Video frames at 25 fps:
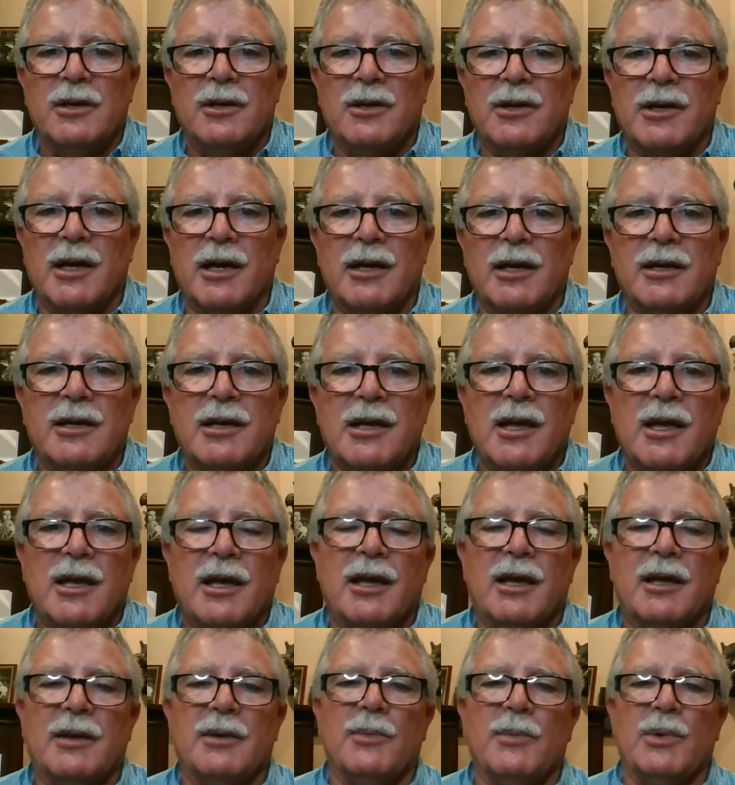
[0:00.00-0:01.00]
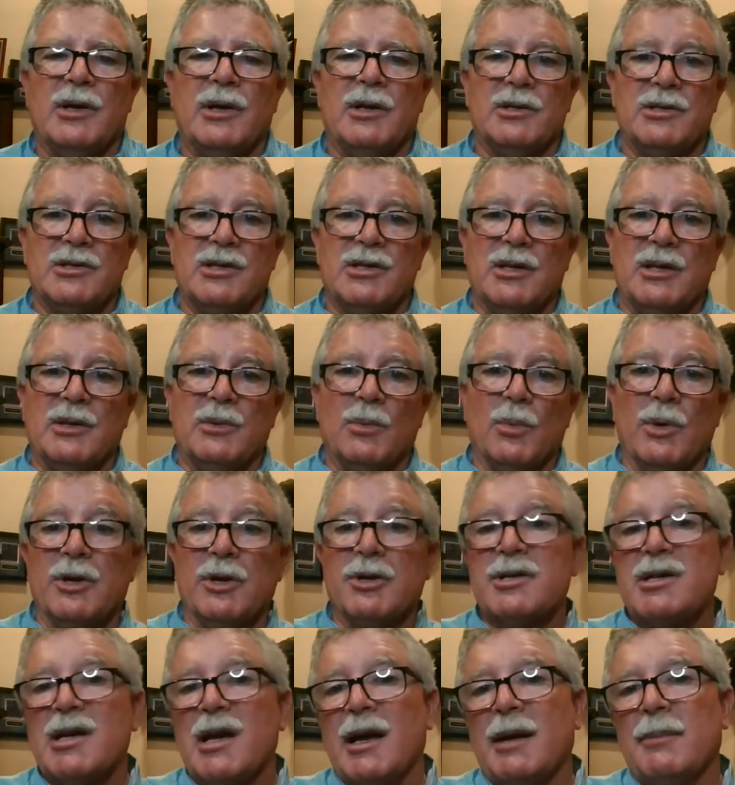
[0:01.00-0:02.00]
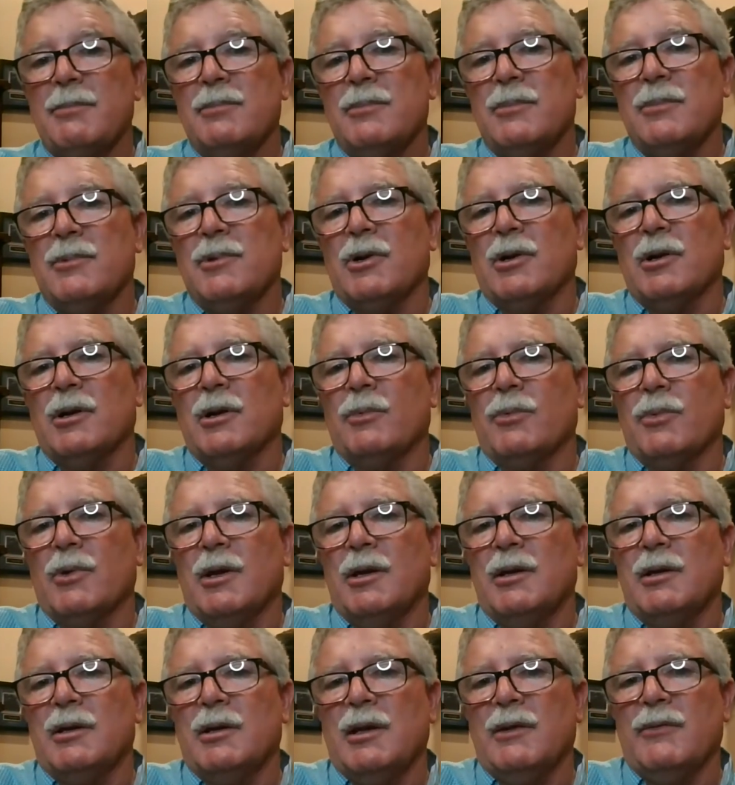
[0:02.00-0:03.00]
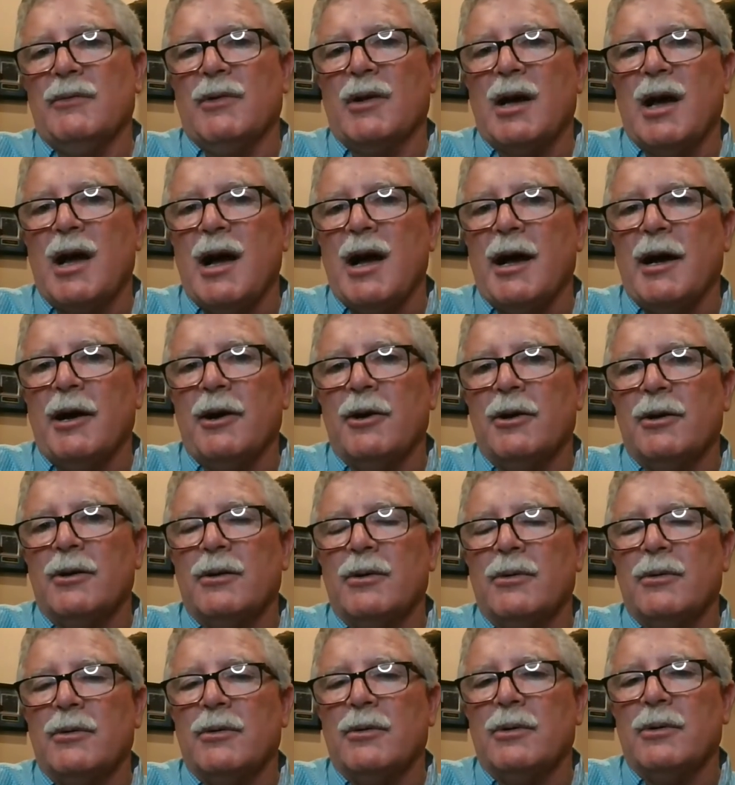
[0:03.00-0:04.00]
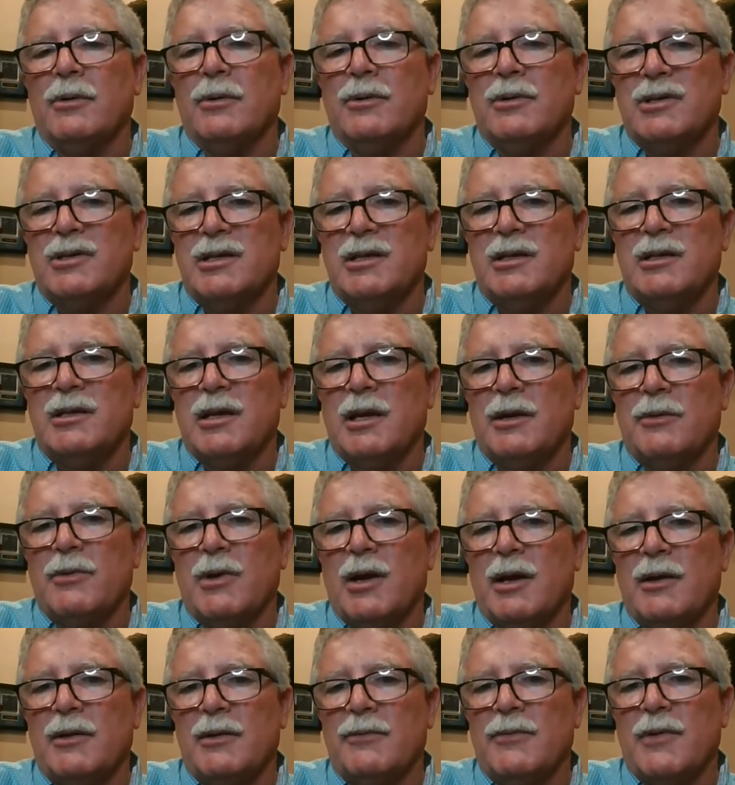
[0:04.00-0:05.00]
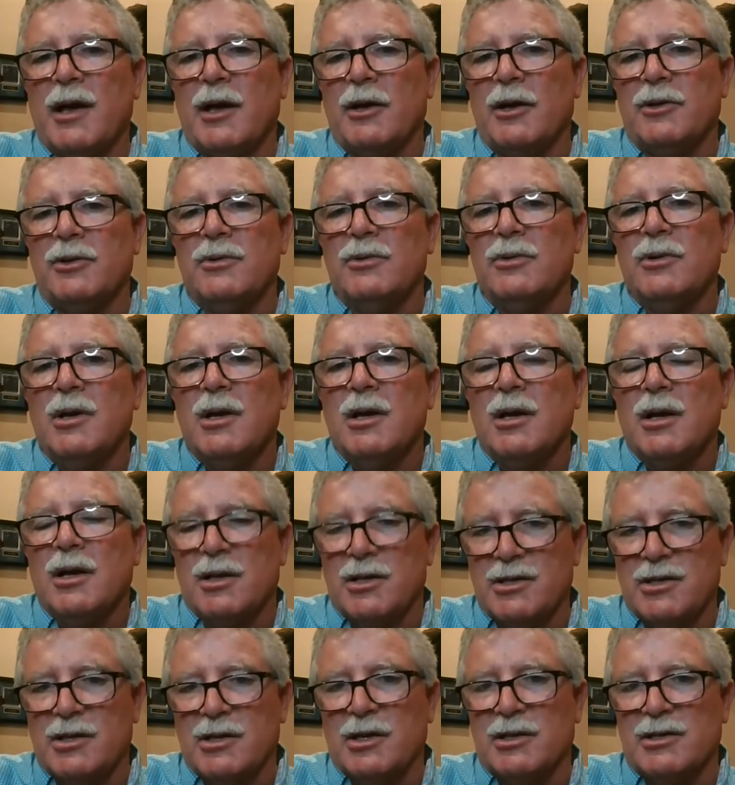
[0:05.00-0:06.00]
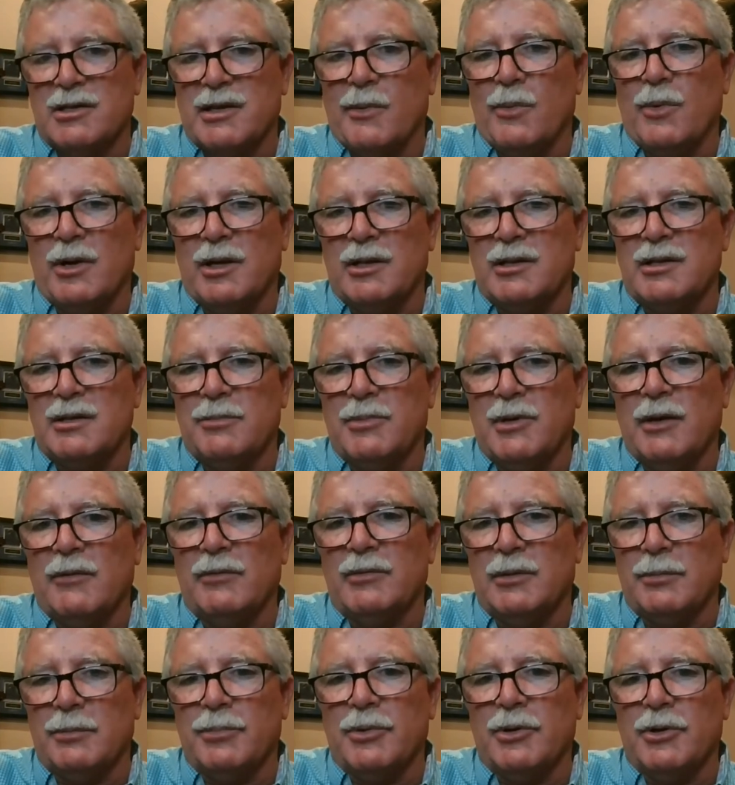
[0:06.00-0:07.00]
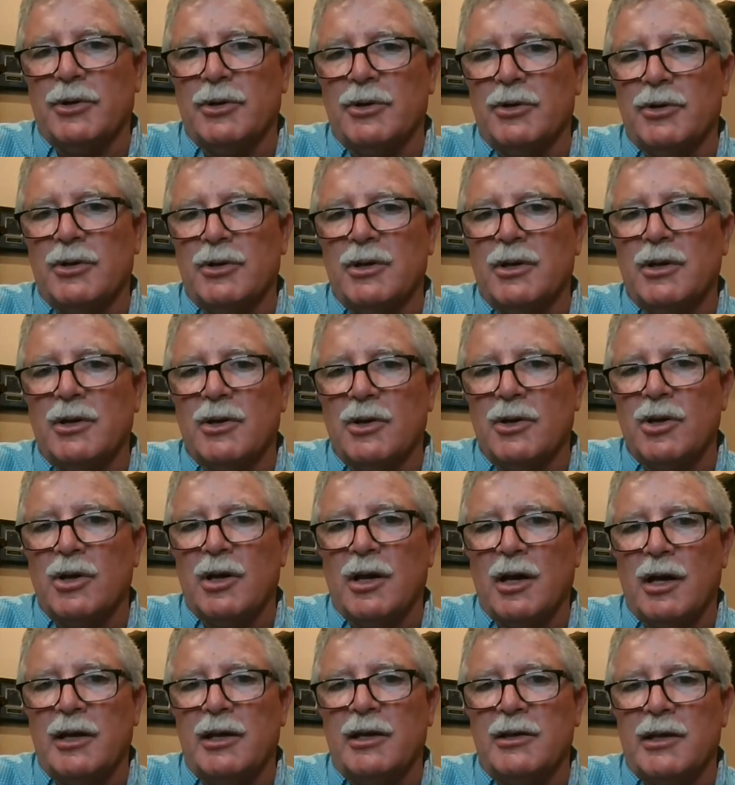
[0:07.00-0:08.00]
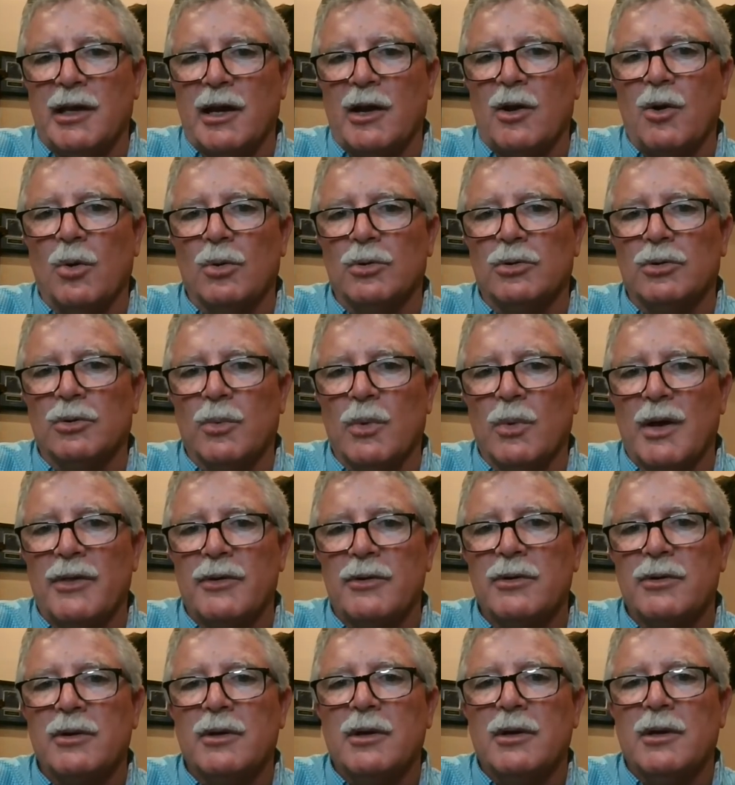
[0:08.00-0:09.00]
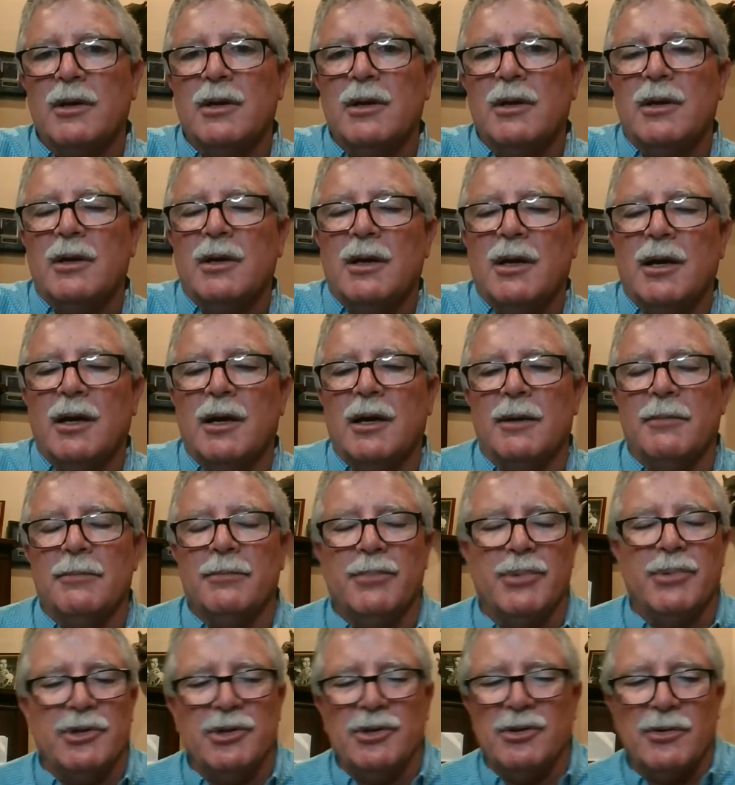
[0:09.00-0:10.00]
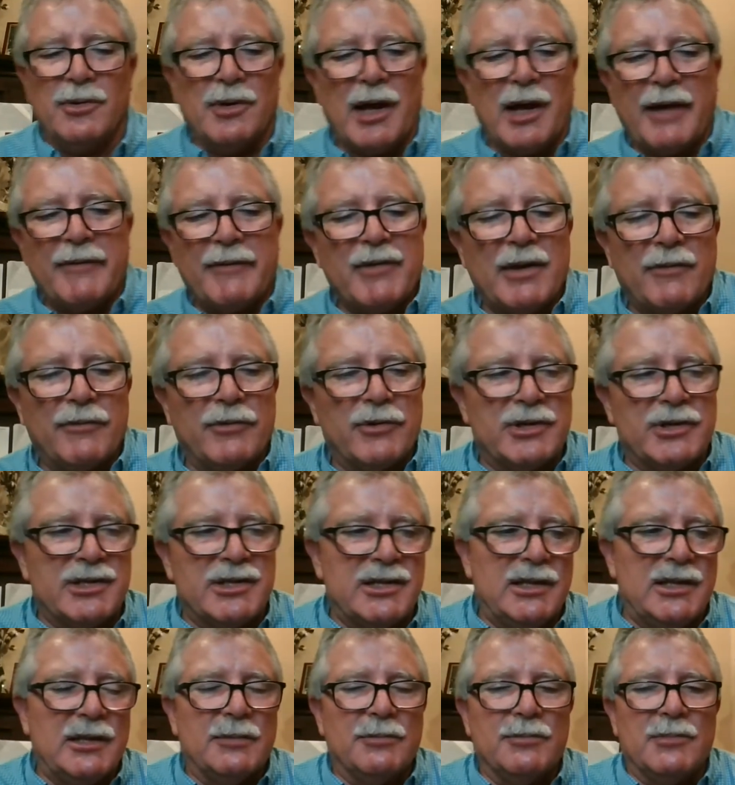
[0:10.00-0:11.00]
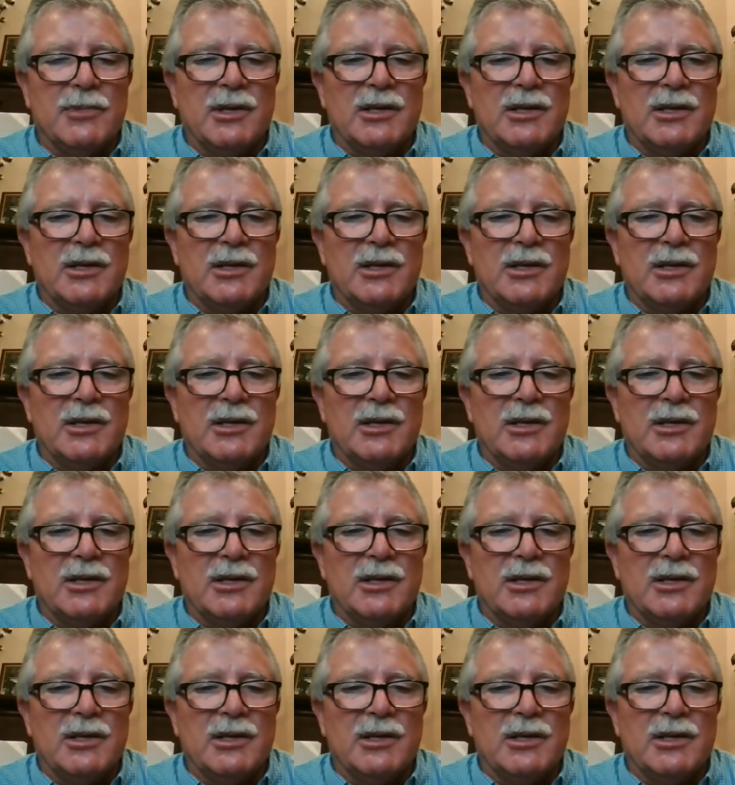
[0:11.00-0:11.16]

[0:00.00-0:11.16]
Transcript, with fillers: Okay. And when it's in wintertime, you're going to run even a higher cetane rate value because they want it to be able to burn uh, in that colder weather. Um, but you're I've never seen them